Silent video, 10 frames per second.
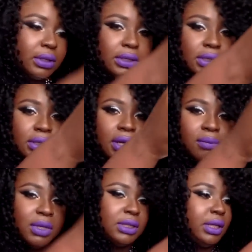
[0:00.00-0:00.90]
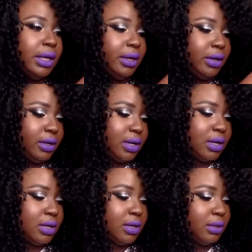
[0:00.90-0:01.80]
This is how much hair
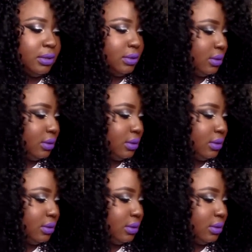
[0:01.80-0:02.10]
I